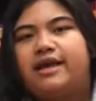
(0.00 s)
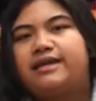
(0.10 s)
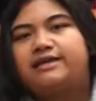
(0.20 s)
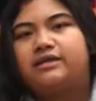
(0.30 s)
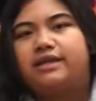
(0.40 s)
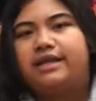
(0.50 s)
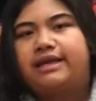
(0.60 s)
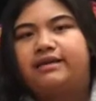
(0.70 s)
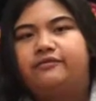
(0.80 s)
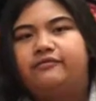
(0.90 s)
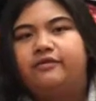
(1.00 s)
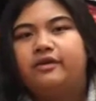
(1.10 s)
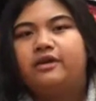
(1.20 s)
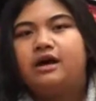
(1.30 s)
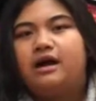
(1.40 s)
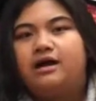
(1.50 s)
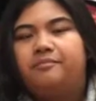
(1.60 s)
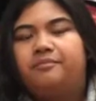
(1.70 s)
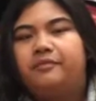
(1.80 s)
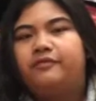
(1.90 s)
and in the canned
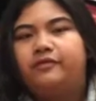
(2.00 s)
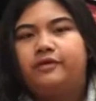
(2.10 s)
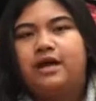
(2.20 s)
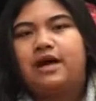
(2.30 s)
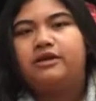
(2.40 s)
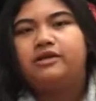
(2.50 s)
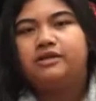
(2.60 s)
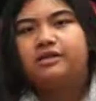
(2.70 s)
food aisle.